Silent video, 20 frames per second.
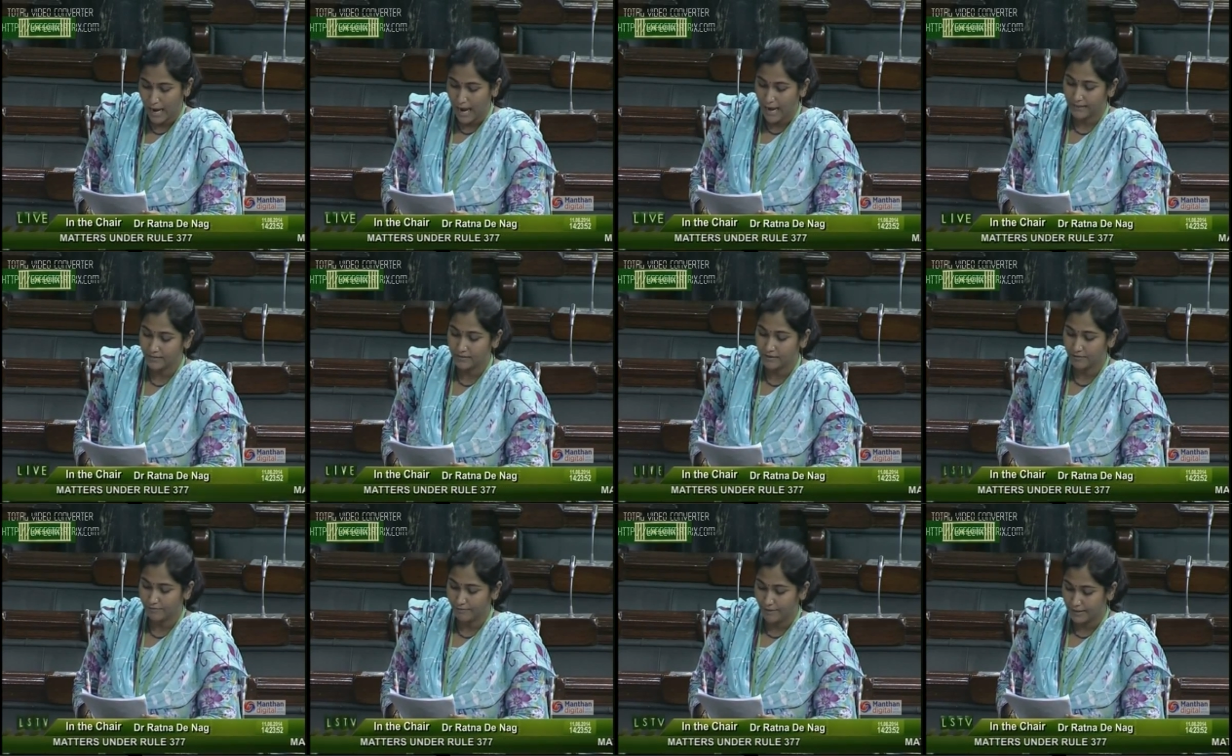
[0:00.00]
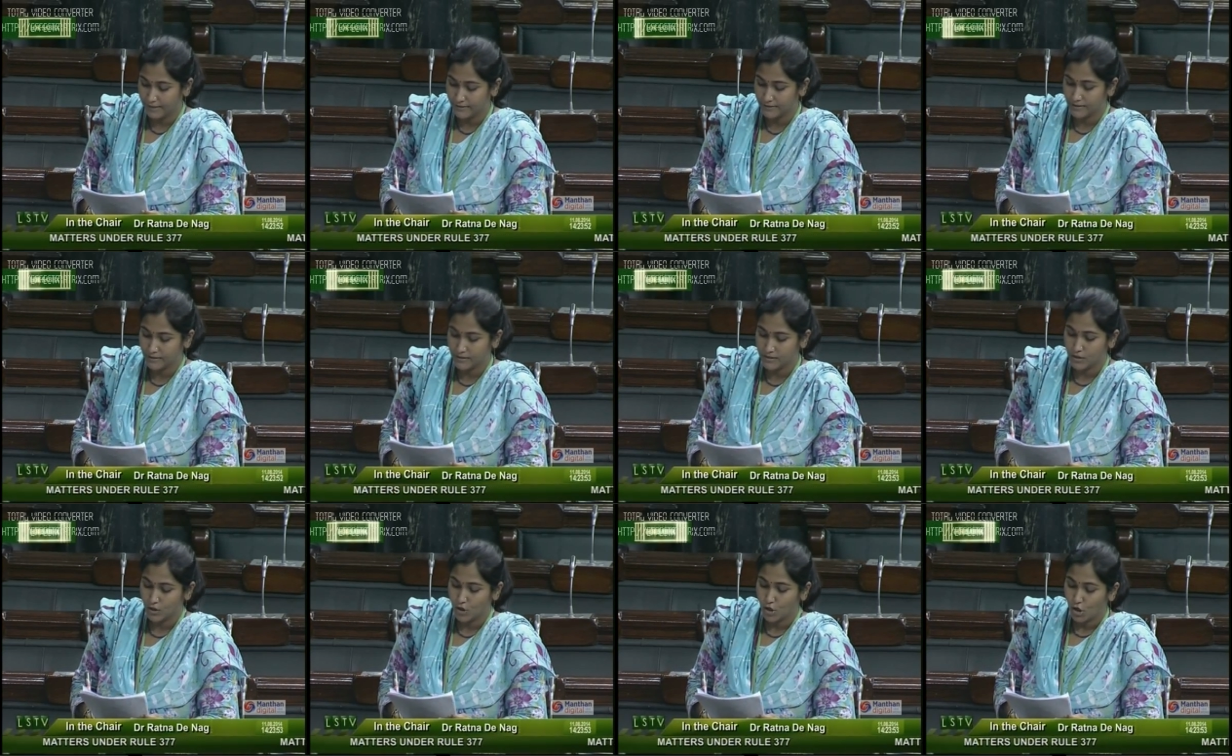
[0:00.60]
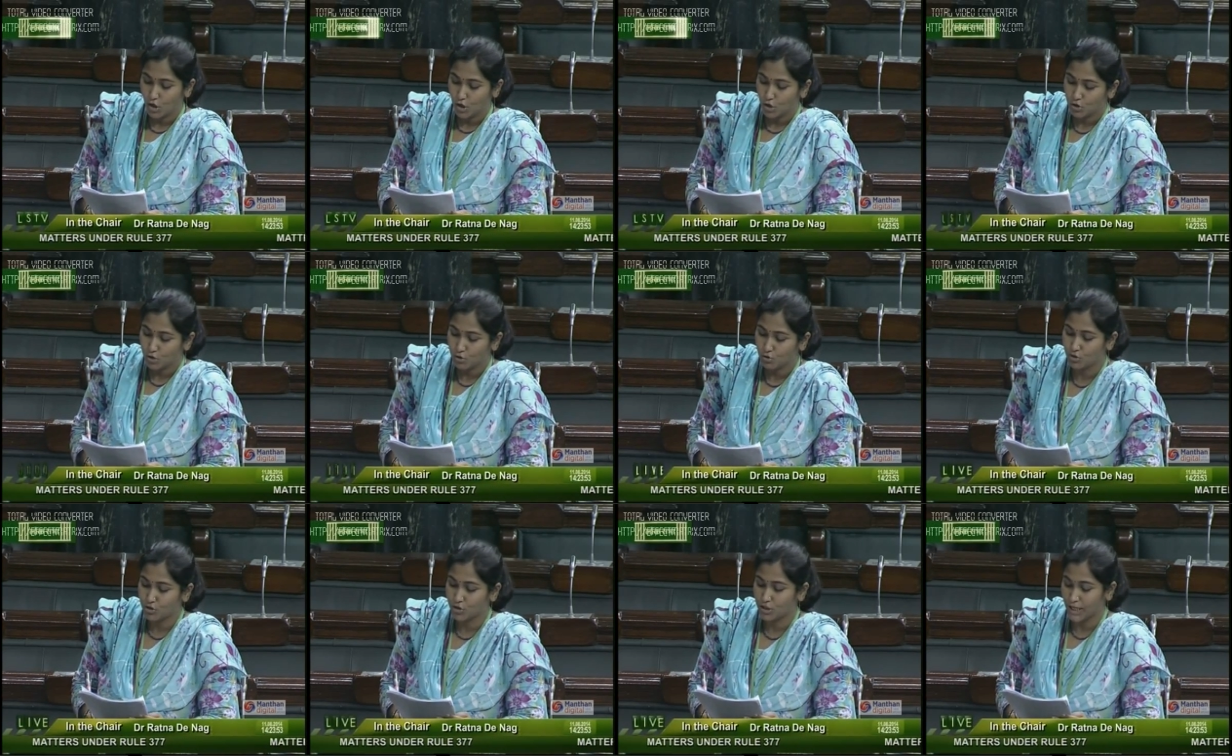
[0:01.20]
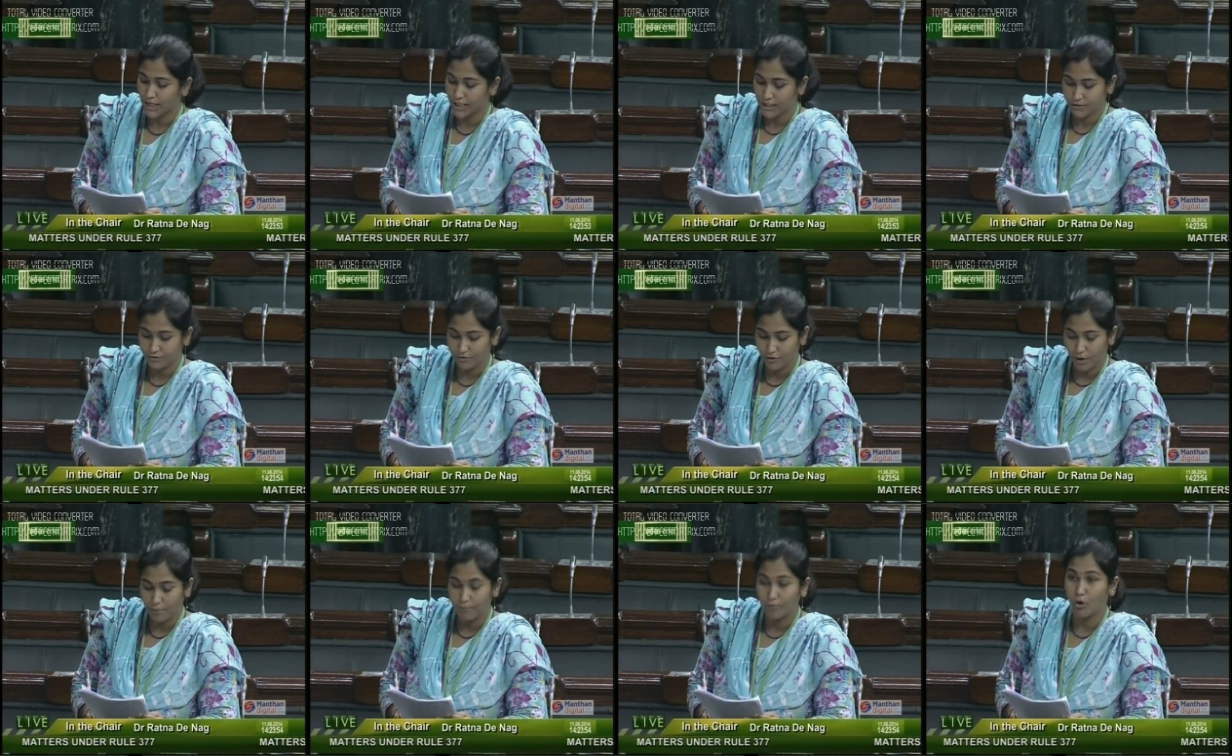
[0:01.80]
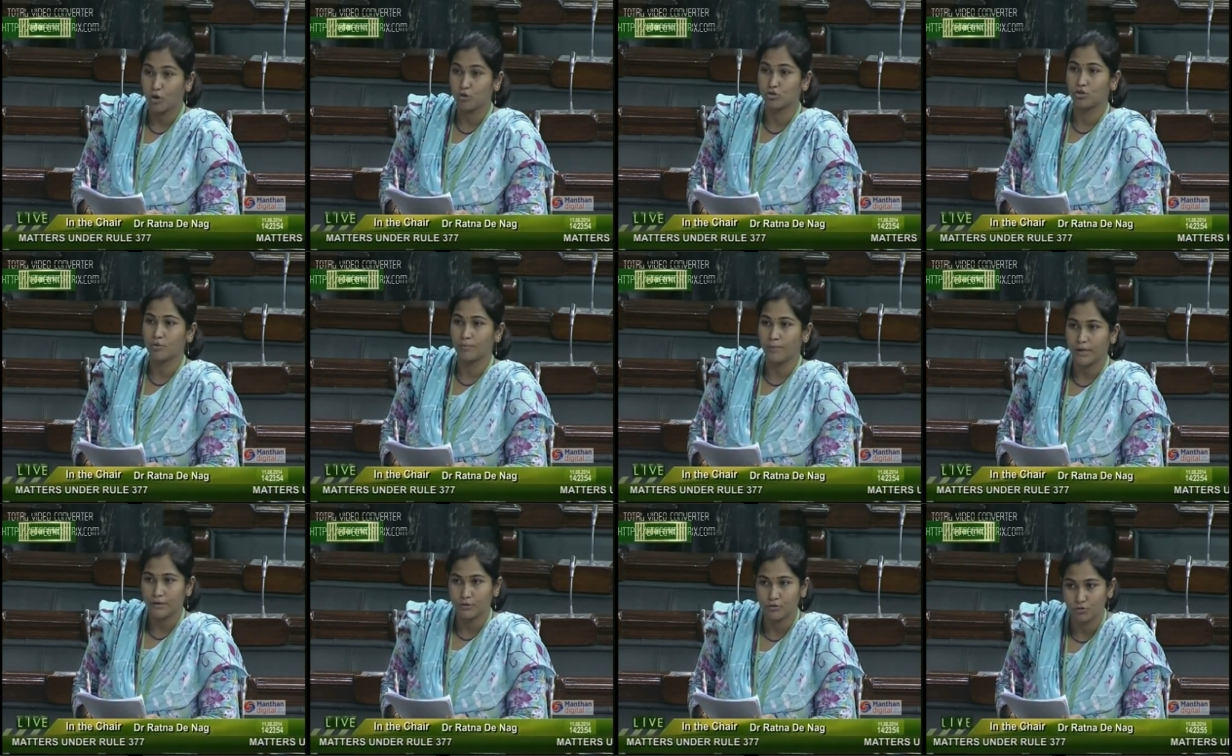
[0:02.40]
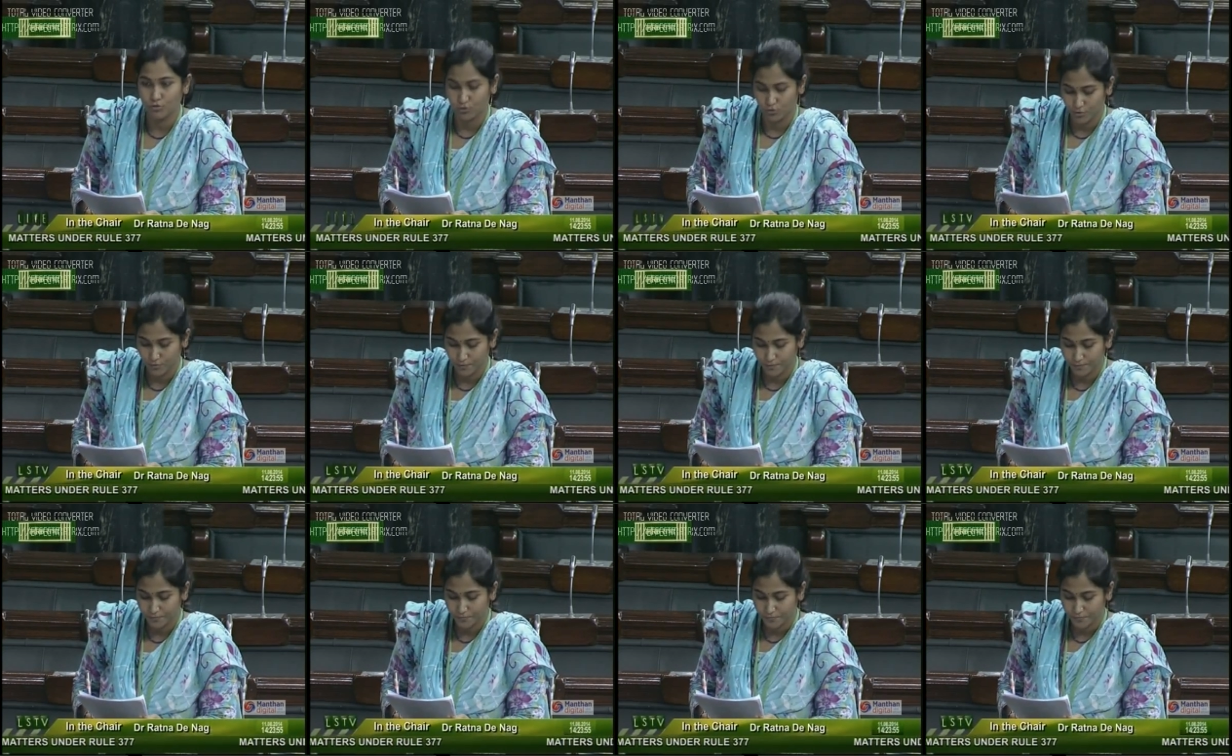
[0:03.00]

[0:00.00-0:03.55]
and the vendors to change from Bardhaman route.